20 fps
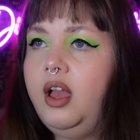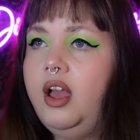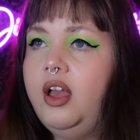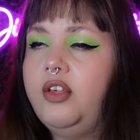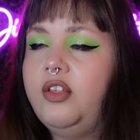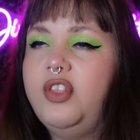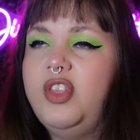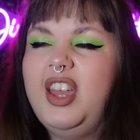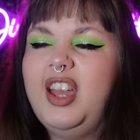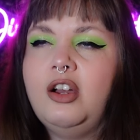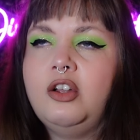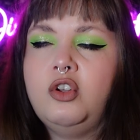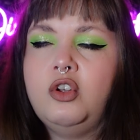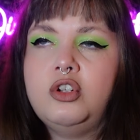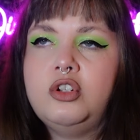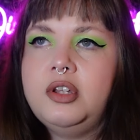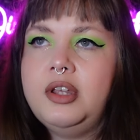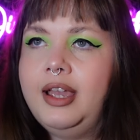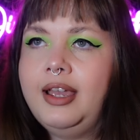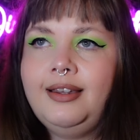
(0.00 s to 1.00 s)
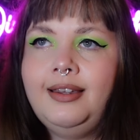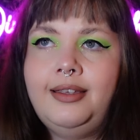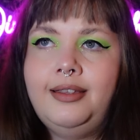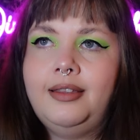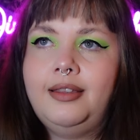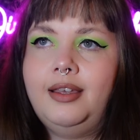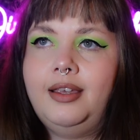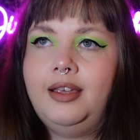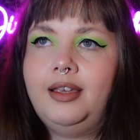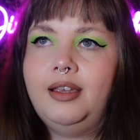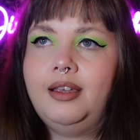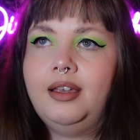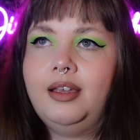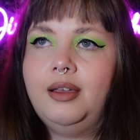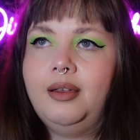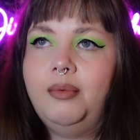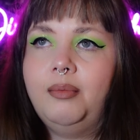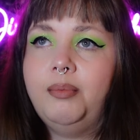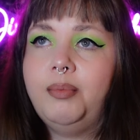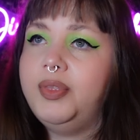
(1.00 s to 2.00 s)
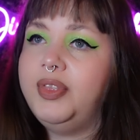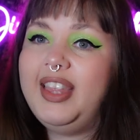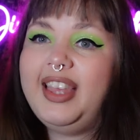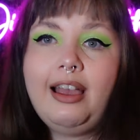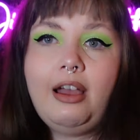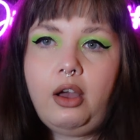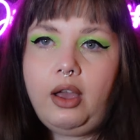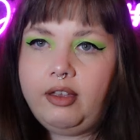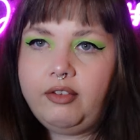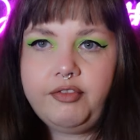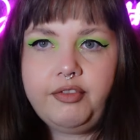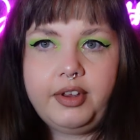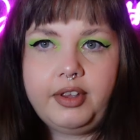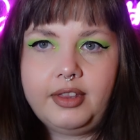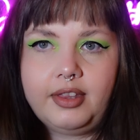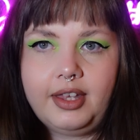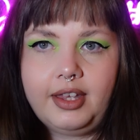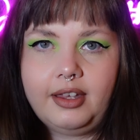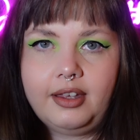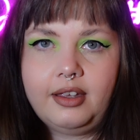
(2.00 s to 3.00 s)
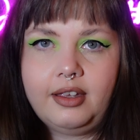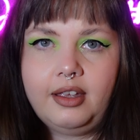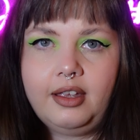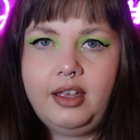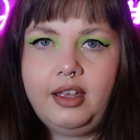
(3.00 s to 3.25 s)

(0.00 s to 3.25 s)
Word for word: They are not anything, but they are everything.